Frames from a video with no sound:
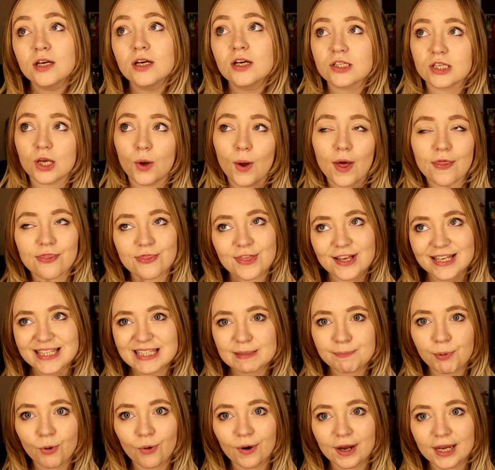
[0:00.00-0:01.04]
So at
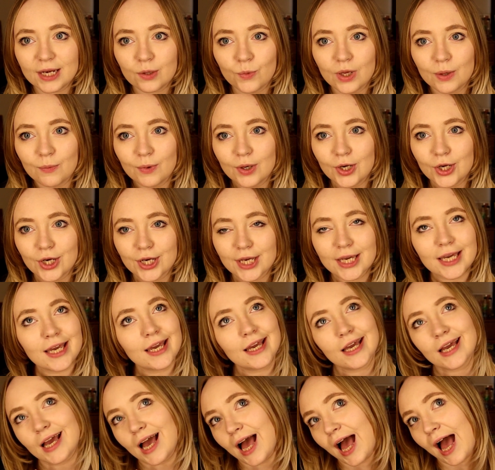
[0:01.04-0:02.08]
this point, we were
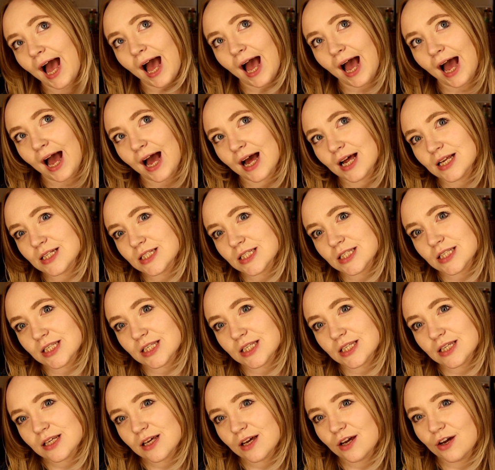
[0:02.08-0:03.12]
looking
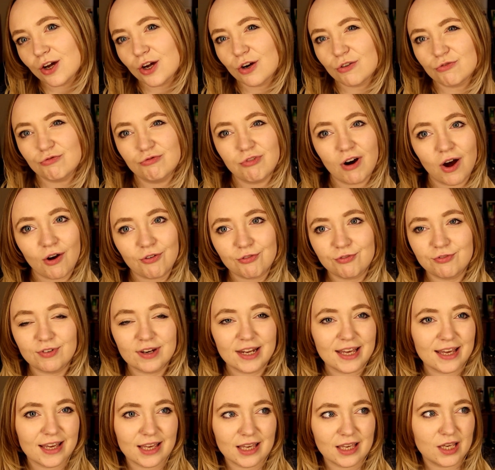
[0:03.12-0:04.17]
at
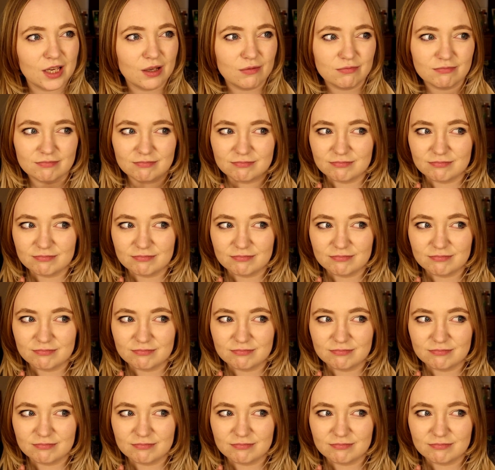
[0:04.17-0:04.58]
roughly